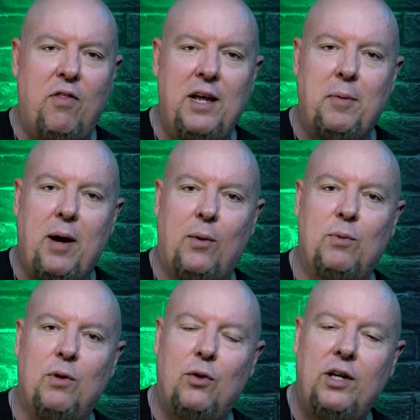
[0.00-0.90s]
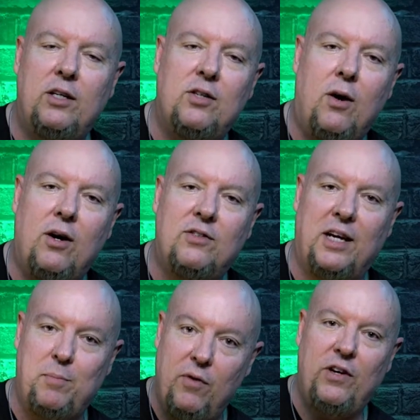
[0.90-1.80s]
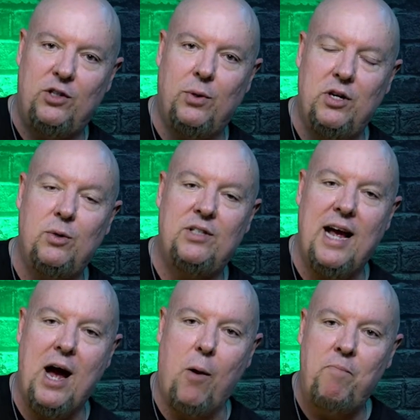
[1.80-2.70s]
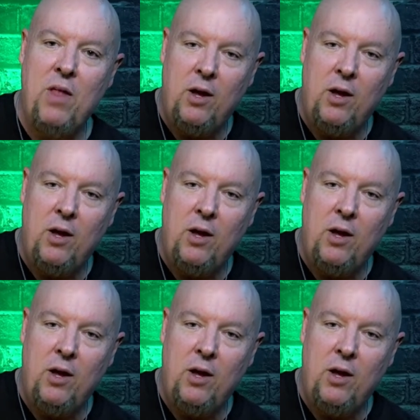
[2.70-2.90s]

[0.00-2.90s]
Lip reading: think about learning guitar, it's like moving to a new town.